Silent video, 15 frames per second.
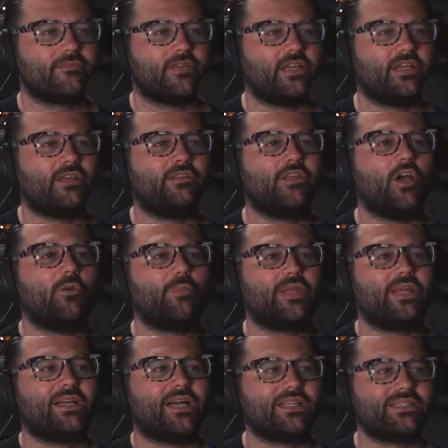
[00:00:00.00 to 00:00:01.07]
In the opening
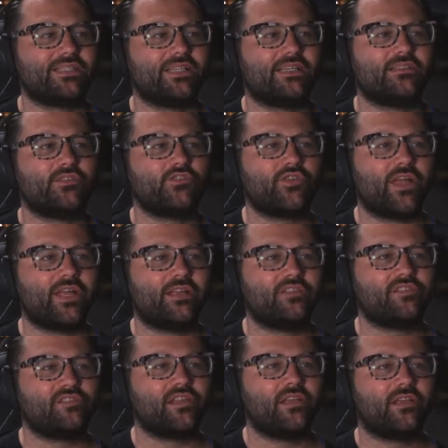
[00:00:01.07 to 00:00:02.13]
cutscene, the dragons
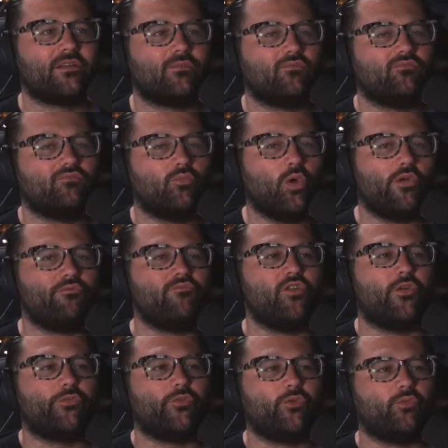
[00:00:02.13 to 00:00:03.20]
say, "We have
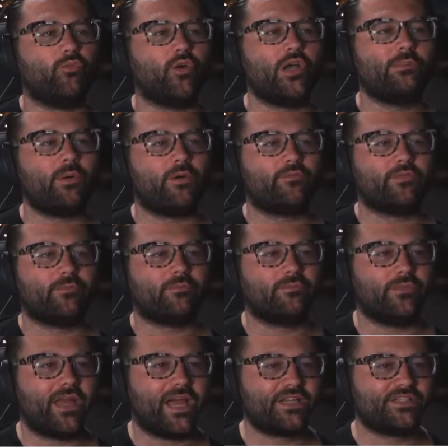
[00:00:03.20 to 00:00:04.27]
nothing to worry about from
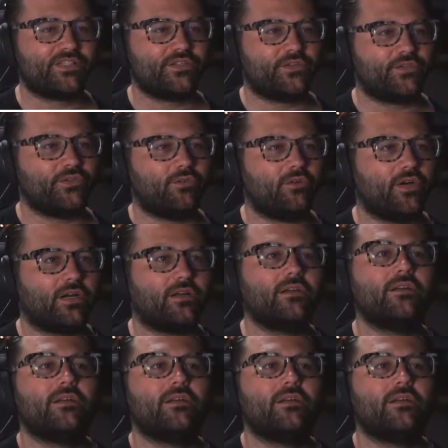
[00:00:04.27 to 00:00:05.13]
Nasty the Nork.